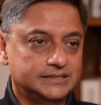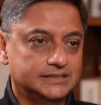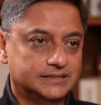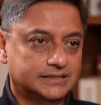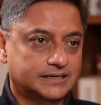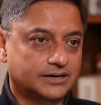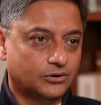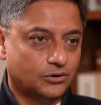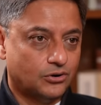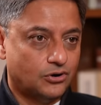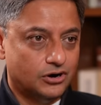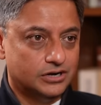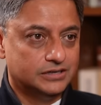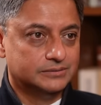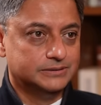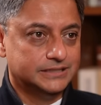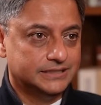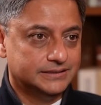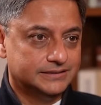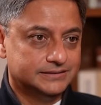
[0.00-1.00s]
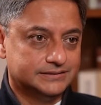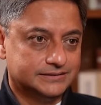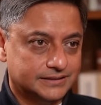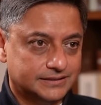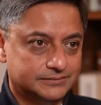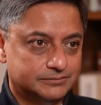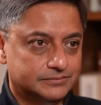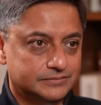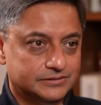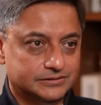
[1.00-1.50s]
he called me in and
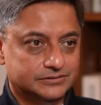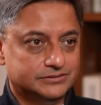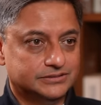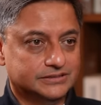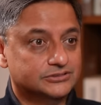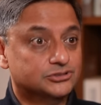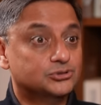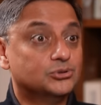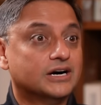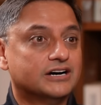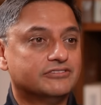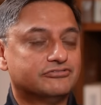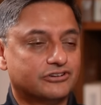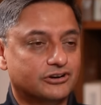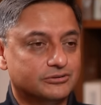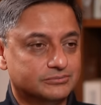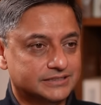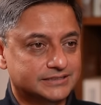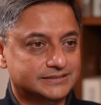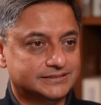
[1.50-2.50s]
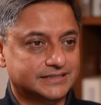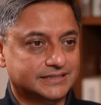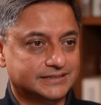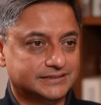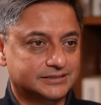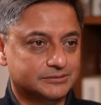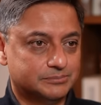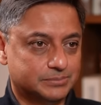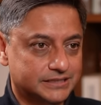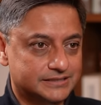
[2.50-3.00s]
said, "Since you are from this
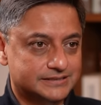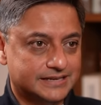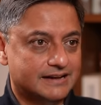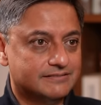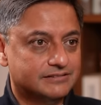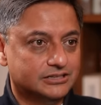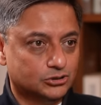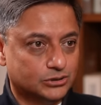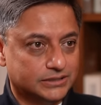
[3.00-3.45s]
sector, please have a